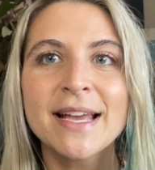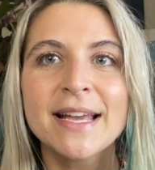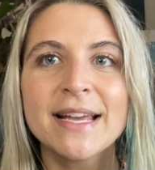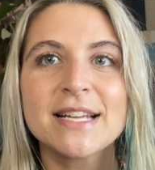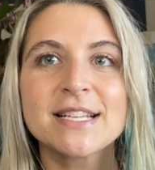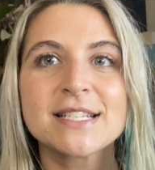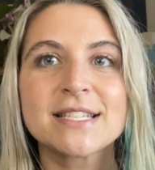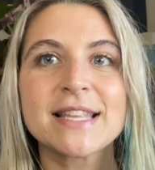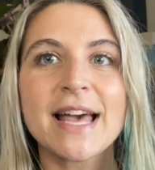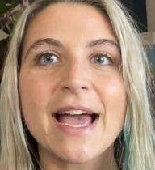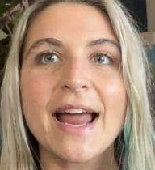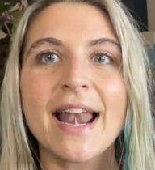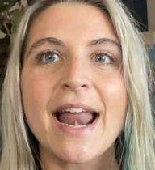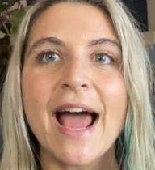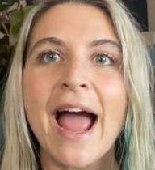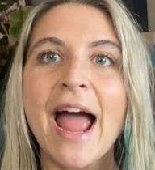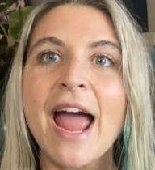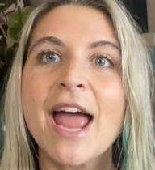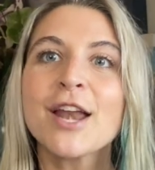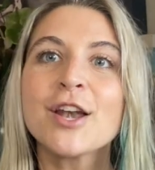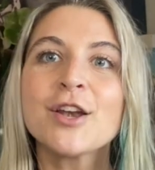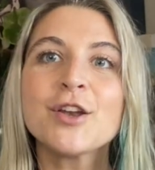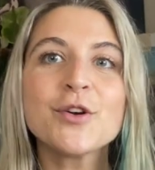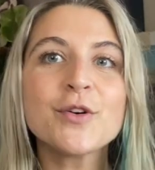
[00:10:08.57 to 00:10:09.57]
is that
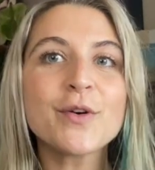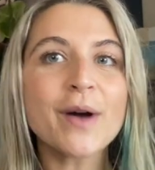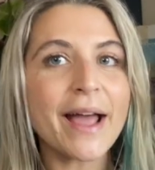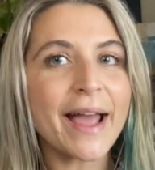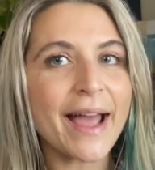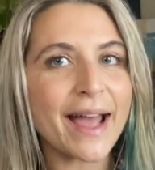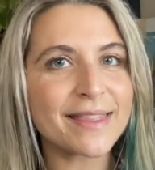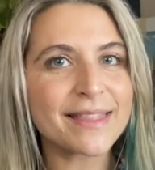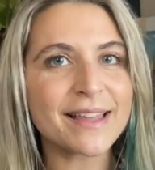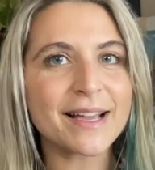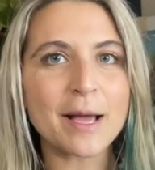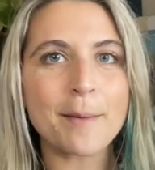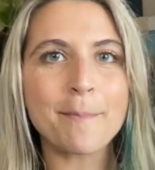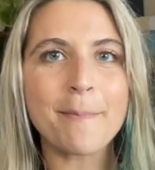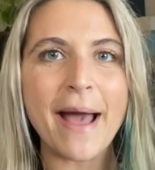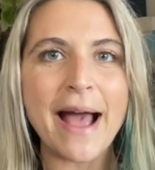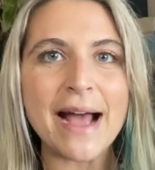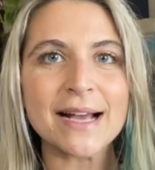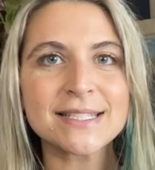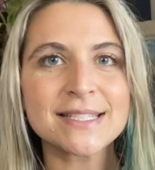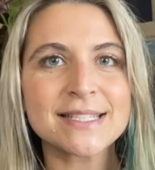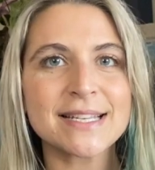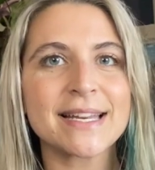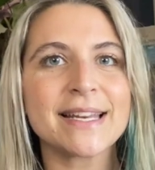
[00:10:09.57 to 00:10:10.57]
I knew I had the
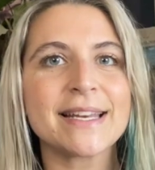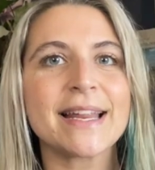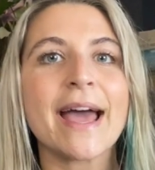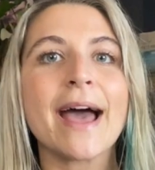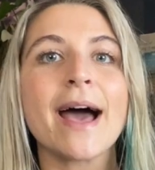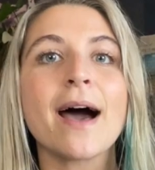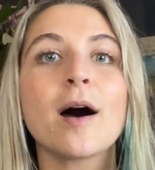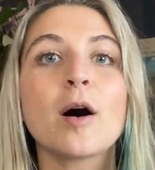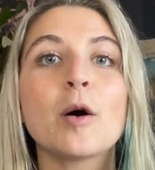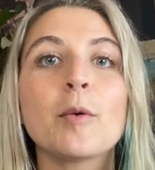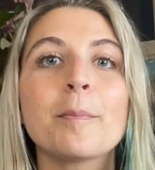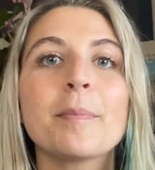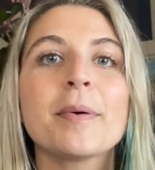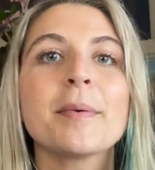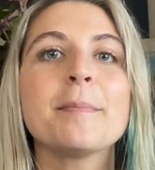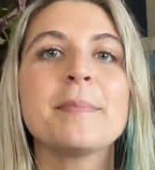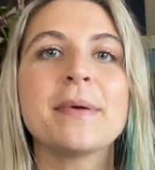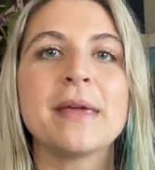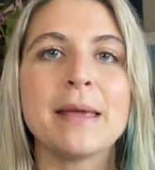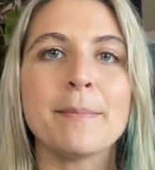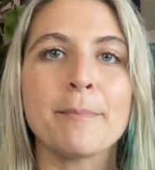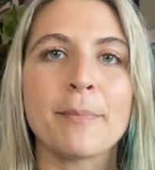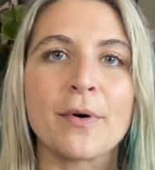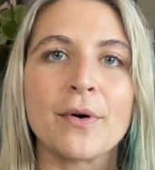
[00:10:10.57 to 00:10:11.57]
capacity to help
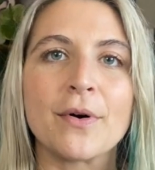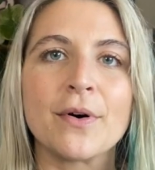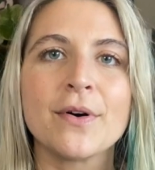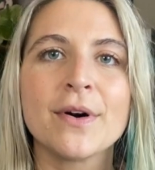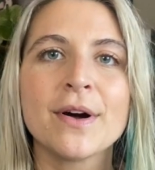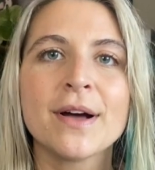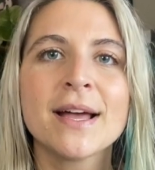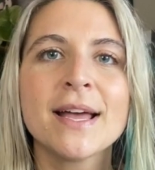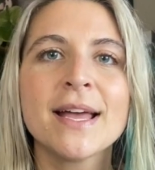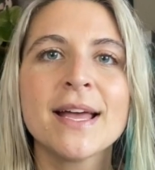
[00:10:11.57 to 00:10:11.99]
people.